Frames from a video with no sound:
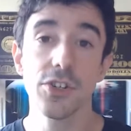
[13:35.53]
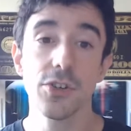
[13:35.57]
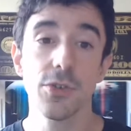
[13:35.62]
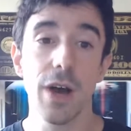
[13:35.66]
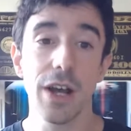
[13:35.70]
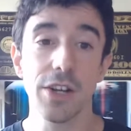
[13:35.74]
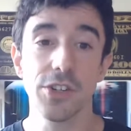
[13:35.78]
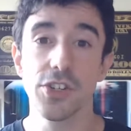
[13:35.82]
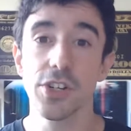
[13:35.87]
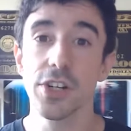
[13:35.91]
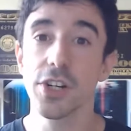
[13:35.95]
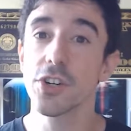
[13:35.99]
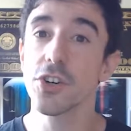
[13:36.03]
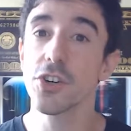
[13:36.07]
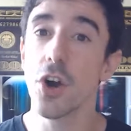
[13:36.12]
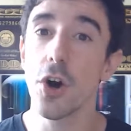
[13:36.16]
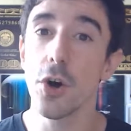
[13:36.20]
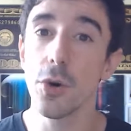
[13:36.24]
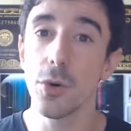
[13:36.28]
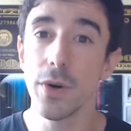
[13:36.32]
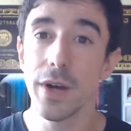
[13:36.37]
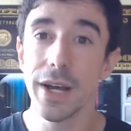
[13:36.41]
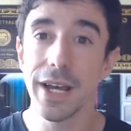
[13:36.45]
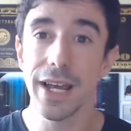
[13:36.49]
to actually
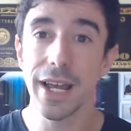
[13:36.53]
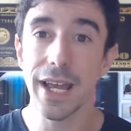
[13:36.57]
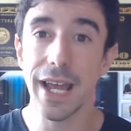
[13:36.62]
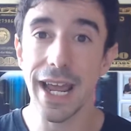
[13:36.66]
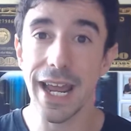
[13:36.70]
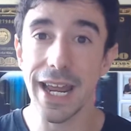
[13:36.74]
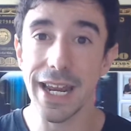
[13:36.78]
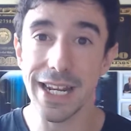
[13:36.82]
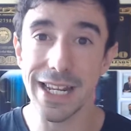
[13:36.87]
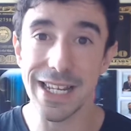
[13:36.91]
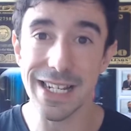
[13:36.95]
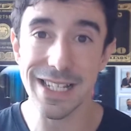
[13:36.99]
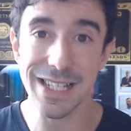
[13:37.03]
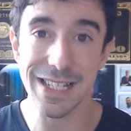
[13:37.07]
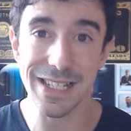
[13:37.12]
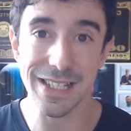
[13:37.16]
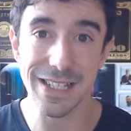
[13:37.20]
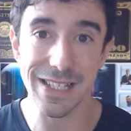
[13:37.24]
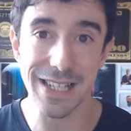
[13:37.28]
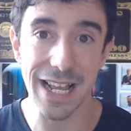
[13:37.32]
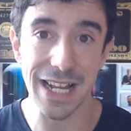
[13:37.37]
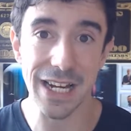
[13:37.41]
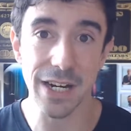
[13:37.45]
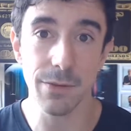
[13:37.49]
grow any
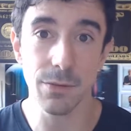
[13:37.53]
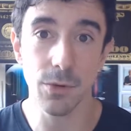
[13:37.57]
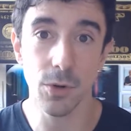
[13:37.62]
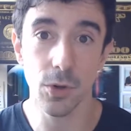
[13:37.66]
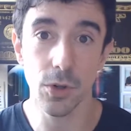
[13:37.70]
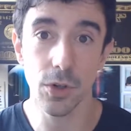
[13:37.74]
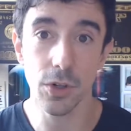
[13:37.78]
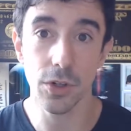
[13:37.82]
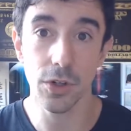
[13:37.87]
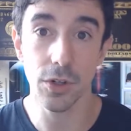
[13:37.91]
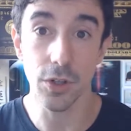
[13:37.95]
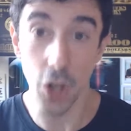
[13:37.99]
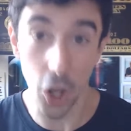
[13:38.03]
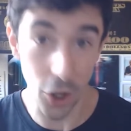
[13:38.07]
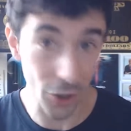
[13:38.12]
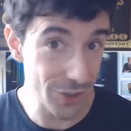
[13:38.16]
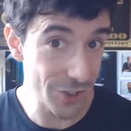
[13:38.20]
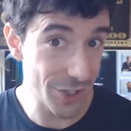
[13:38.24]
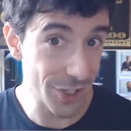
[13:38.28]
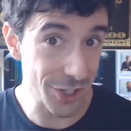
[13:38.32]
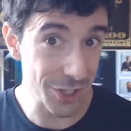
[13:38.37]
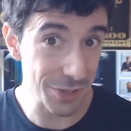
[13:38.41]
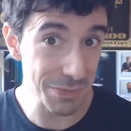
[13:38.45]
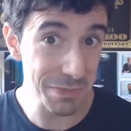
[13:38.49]
sustainable
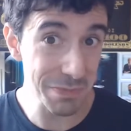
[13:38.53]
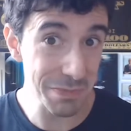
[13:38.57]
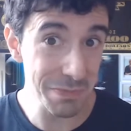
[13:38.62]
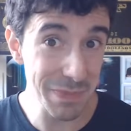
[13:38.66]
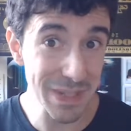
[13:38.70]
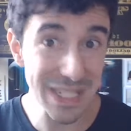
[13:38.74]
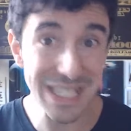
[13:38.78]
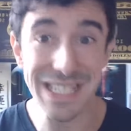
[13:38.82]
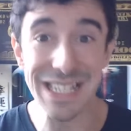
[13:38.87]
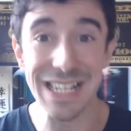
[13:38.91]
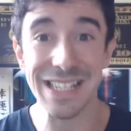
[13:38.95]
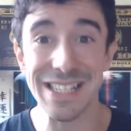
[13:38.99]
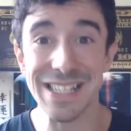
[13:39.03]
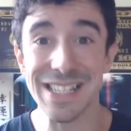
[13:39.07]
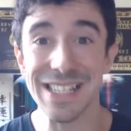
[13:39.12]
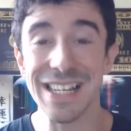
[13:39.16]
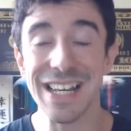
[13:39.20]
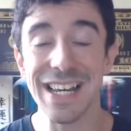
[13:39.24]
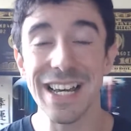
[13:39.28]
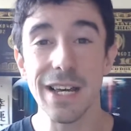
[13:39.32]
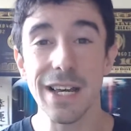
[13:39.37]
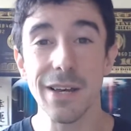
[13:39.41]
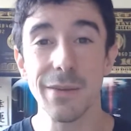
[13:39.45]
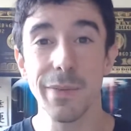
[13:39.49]
long-term business.
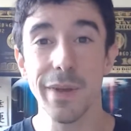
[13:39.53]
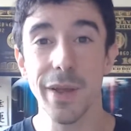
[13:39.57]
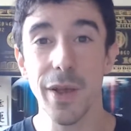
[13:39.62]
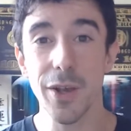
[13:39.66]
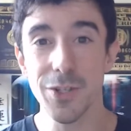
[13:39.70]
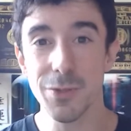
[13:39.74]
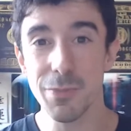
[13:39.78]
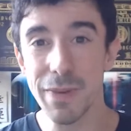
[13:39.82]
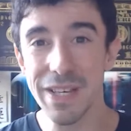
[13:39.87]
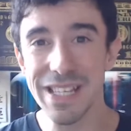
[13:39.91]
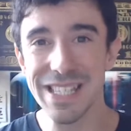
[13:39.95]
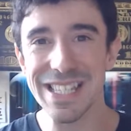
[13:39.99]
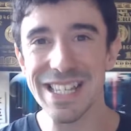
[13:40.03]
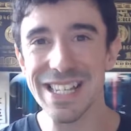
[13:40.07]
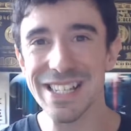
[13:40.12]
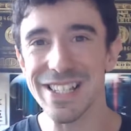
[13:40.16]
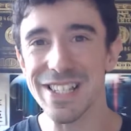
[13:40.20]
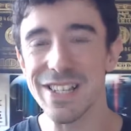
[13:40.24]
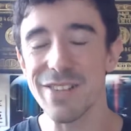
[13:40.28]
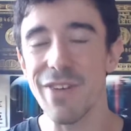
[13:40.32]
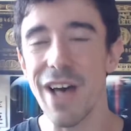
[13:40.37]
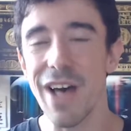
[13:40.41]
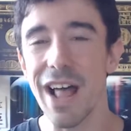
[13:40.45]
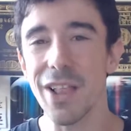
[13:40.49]
Because
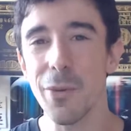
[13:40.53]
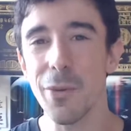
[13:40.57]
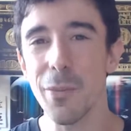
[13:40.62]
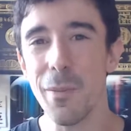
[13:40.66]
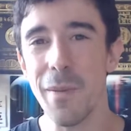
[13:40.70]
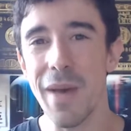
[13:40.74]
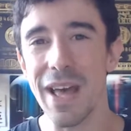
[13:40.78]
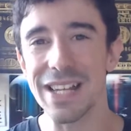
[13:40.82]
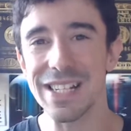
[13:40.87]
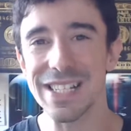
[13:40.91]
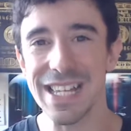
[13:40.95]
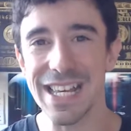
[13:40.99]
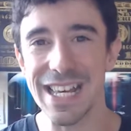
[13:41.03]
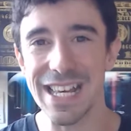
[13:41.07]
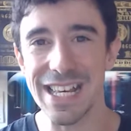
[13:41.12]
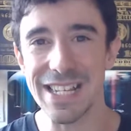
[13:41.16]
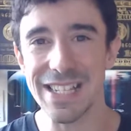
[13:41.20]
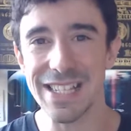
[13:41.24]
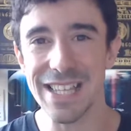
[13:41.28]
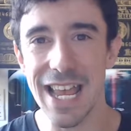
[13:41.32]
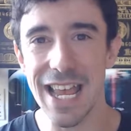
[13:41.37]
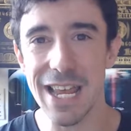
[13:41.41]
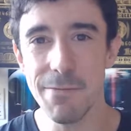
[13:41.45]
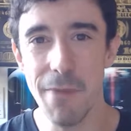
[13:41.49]
business development
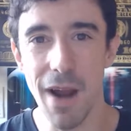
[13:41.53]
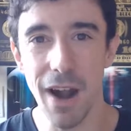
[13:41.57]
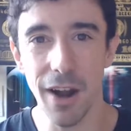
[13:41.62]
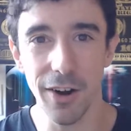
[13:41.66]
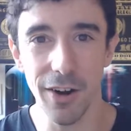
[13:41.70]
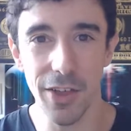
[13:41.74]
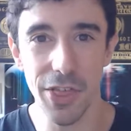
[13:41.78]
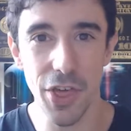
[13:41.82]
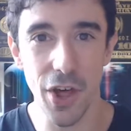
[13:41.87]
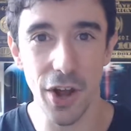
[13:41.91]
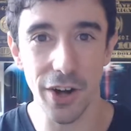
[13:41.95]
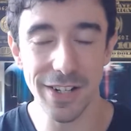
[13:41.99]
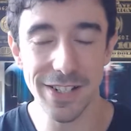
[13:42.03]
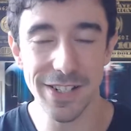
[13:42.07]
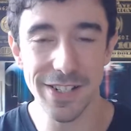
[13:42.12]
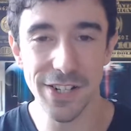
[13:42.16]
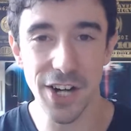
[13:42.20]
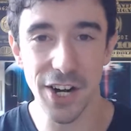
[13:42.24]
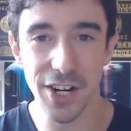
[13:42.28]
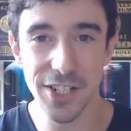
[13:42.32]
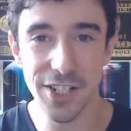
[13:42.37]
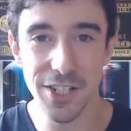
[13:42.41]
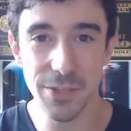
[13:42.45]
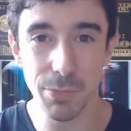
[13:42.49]
is a marathon.
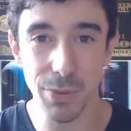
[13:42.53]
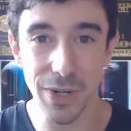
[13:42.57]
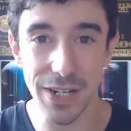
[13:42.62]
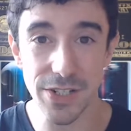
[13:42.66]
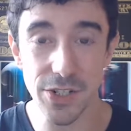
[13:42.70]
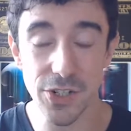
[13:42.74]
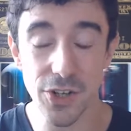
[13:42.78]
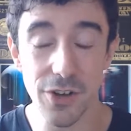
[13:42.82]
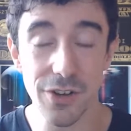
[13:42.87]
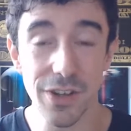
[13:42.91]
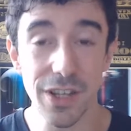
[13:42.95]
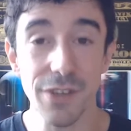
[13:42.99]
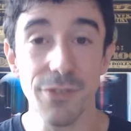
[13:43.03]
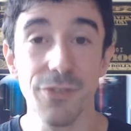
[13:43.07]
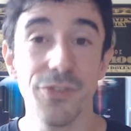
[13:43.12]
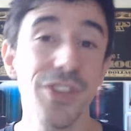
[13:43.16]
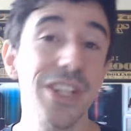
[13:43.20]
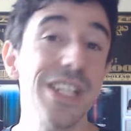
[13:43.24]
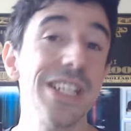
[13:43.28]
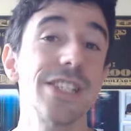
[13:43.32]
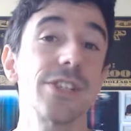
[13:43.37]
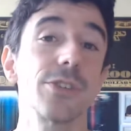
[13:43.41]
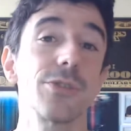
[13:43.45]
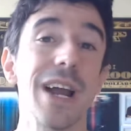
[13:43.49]
It's not a sprint. So if
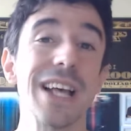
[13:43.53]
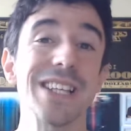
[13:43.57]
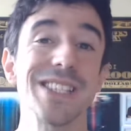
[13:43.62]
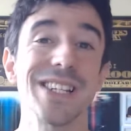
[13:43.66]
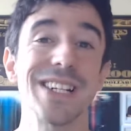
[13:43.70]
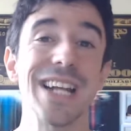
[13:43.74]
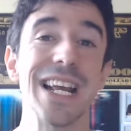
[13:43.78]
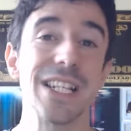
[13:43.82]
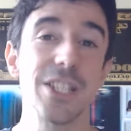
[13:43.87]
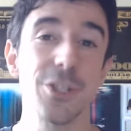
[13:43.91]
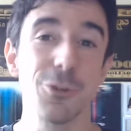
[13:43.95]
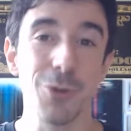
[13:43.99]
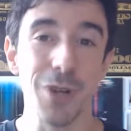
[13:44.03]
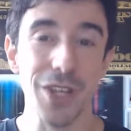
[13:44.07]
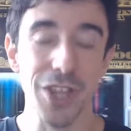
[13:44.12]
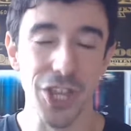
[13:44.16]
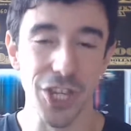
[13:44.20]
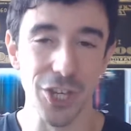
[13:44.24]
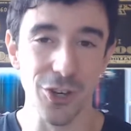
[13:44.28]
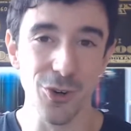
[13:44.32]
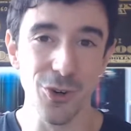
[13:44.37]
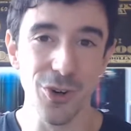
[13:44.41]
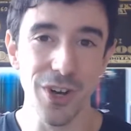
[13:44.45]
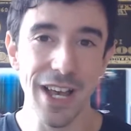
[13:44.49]
this resonates
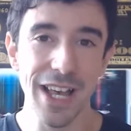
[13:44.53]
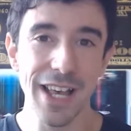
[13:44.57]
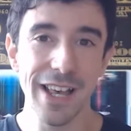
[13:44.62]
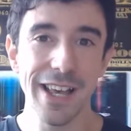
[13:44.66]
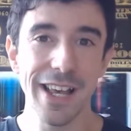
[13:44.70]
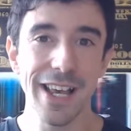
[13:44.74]
with you,